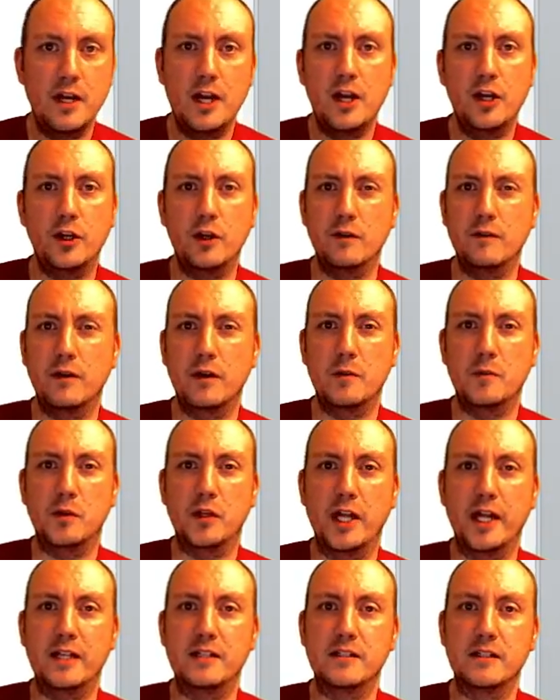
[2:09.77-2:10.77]
very
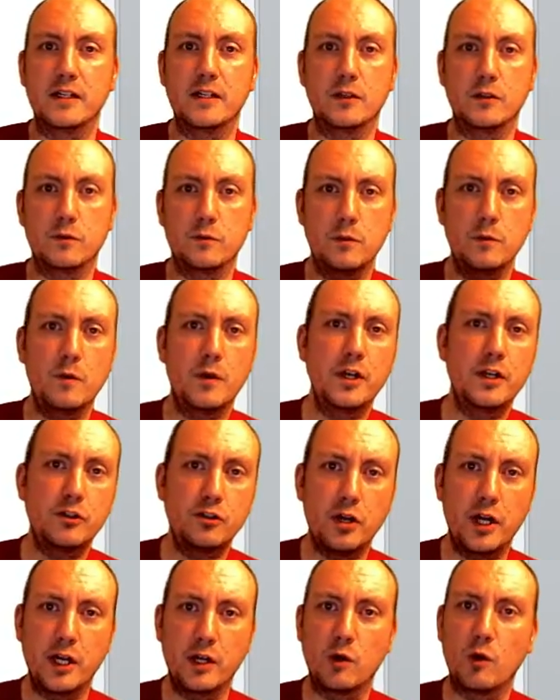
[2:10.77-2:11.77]
bland skills, we want to try
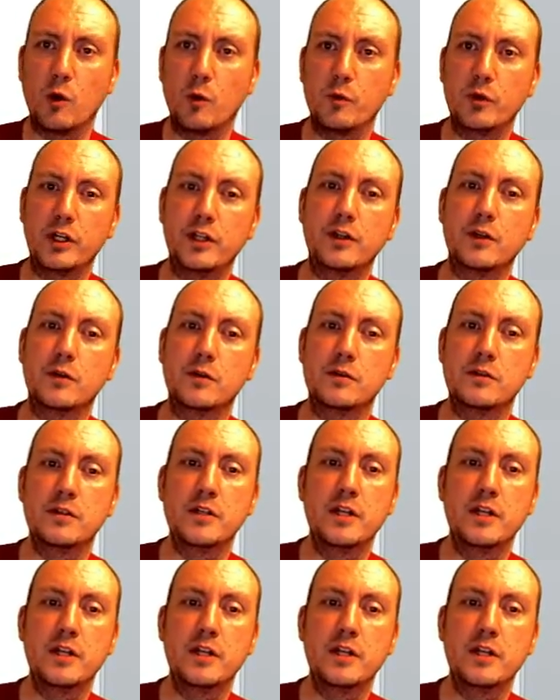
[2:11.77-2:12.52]
and incorporate those